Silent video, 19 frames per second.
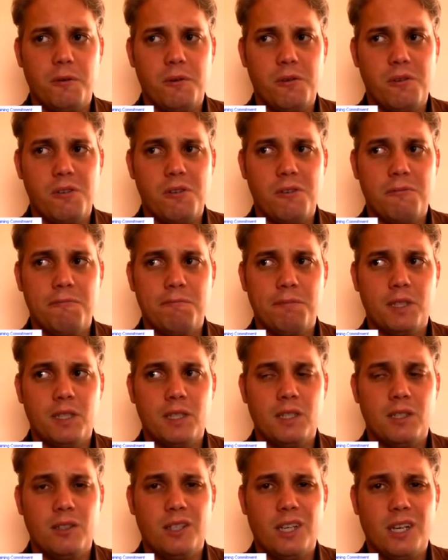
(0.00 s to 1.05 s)
Or,
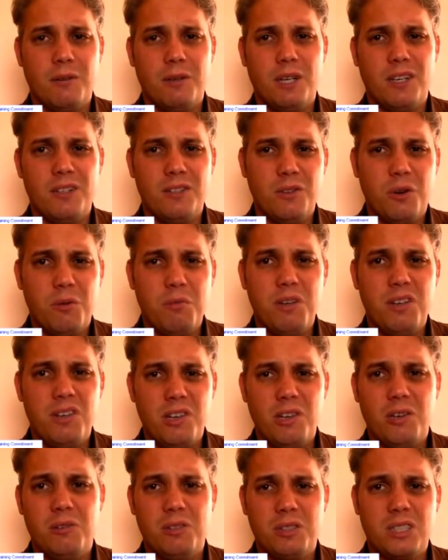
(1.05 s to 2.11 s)
we don't normally
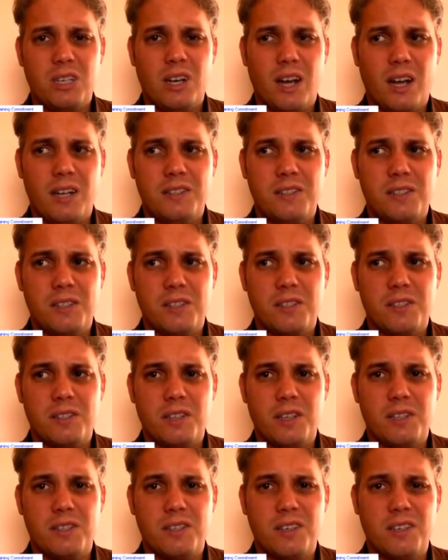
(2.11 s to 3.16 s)
deal with clients
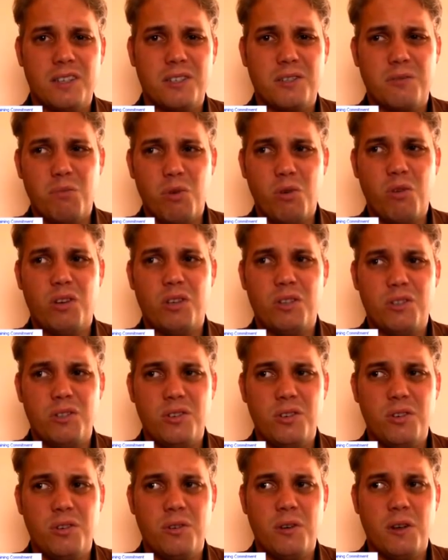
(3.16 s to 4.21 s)
as small as
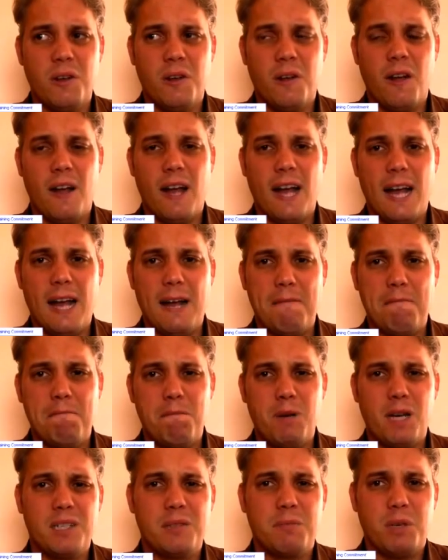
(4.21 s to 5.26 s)
you,
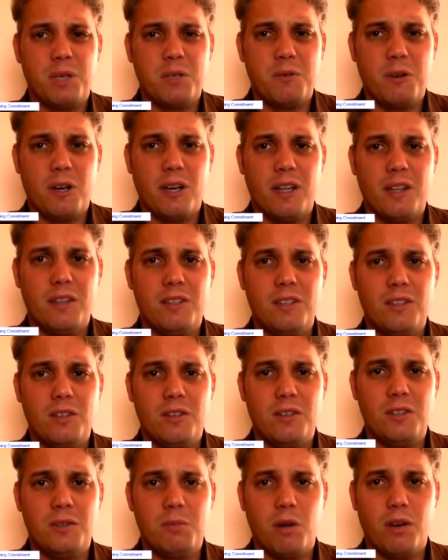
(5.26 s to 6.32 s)
but I suppose we've got nothing to
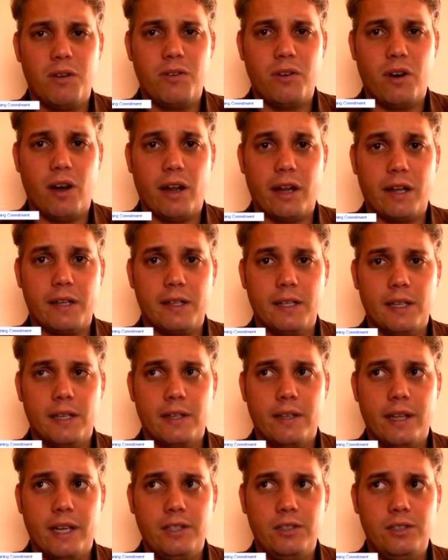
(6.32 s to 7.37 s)
lose by trying.
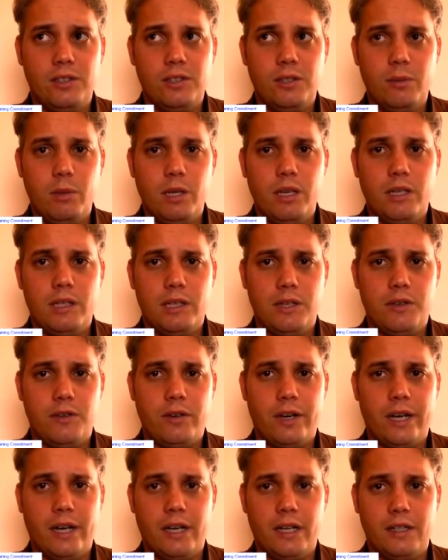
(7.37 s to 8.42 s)
That should immediately
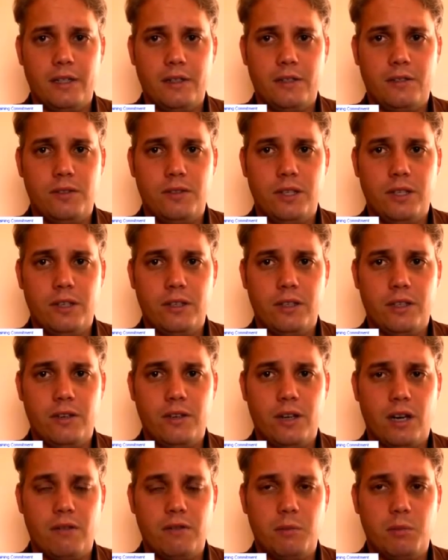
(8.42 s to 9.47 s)
trigger in the
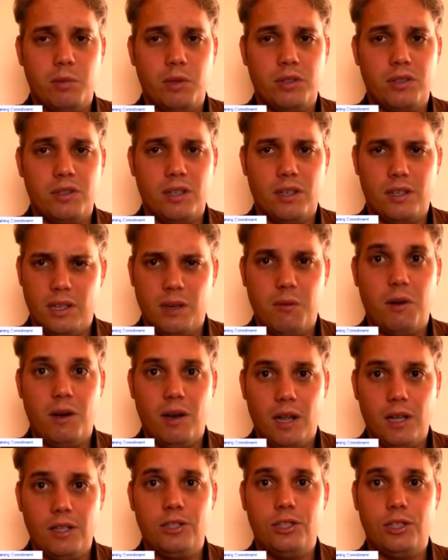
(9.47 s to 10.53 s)
driving personality. Well,
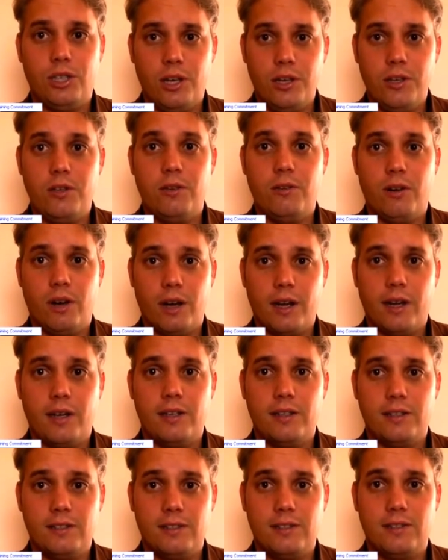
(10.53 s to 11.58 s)
I'll show you. I
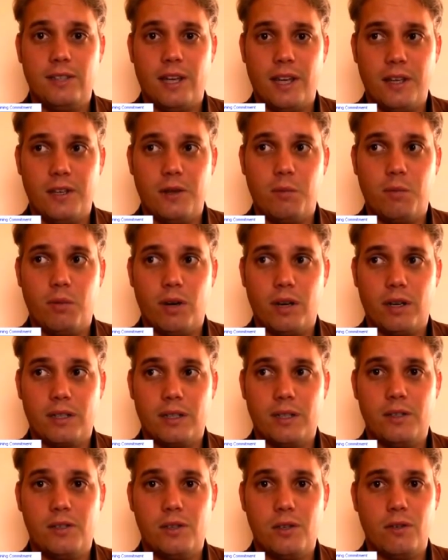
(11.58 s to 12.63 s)
can take your product. I
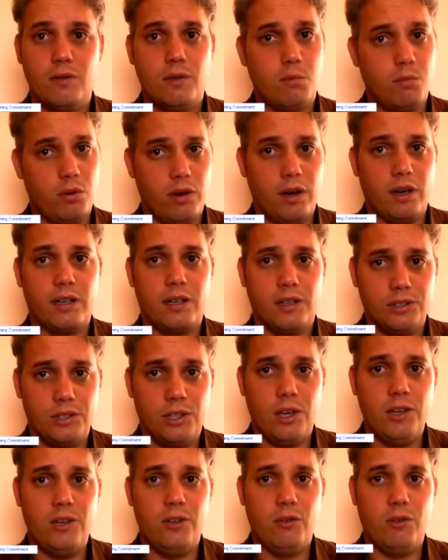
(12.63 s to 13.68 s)
deserve your product. I'll
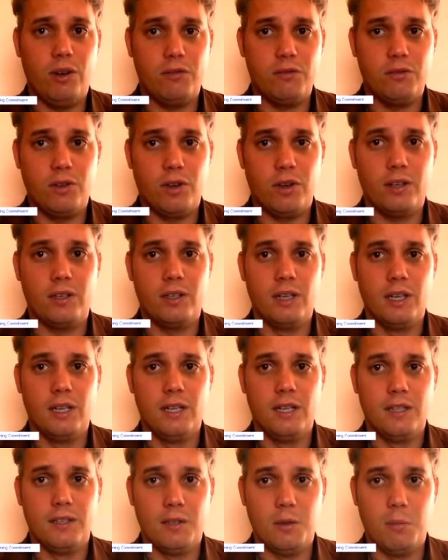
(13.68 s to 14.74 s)
show you I've got
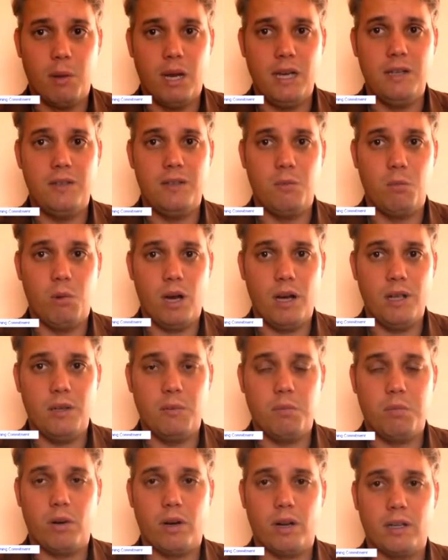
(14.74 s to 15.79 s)
the money to buy your
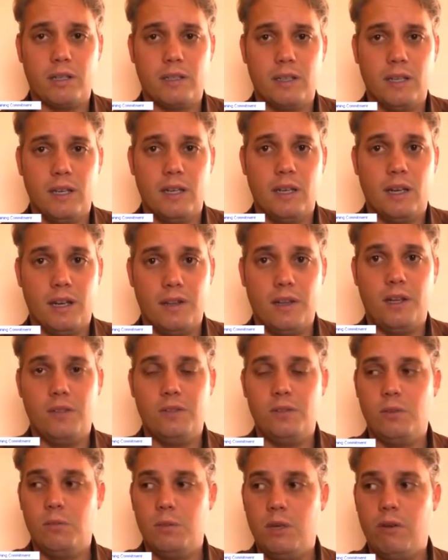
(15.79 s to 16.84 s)
product. And they'll
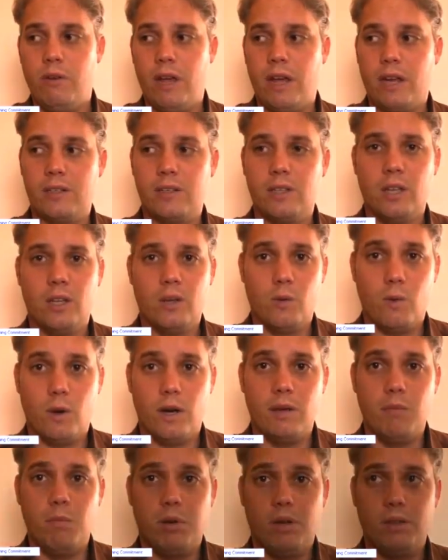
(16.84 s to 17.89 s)
normally react
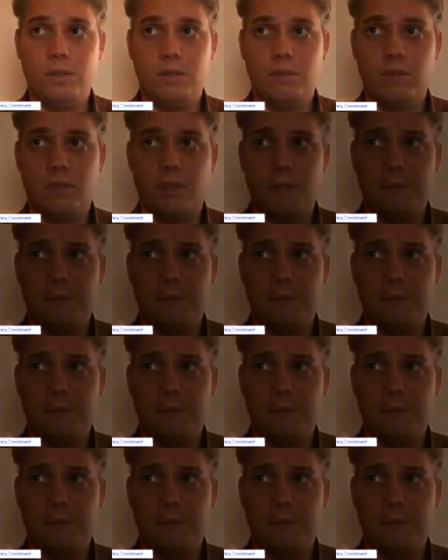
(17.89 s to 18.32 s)
quite impulsively.